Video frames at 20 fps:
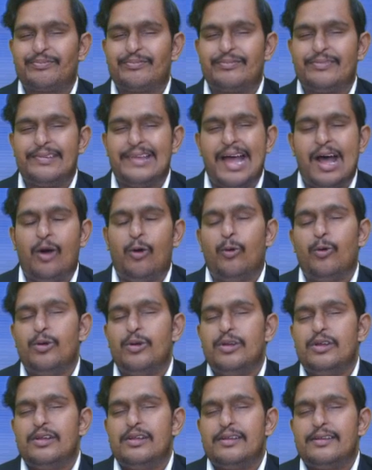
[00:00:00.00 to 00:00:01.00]
Now,
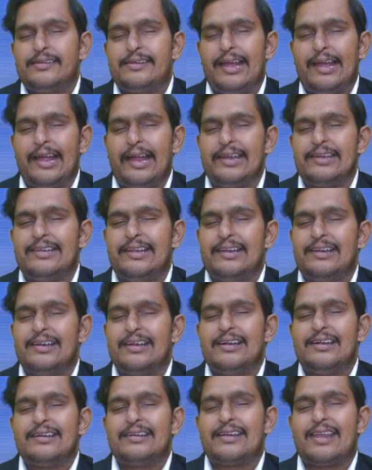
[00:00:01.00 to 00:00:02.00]
second thing,
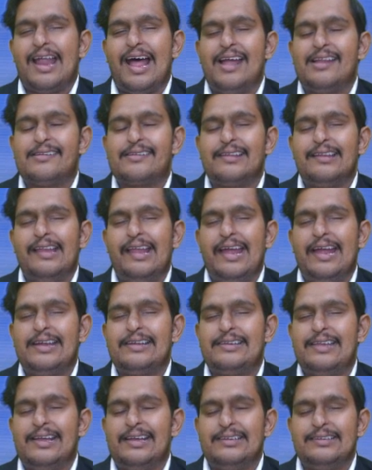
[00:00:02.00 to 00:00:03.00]

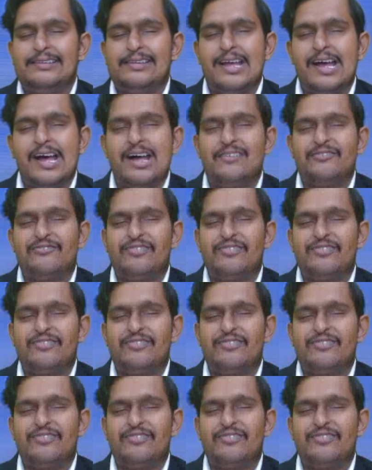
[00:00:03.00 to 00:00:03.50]
translating the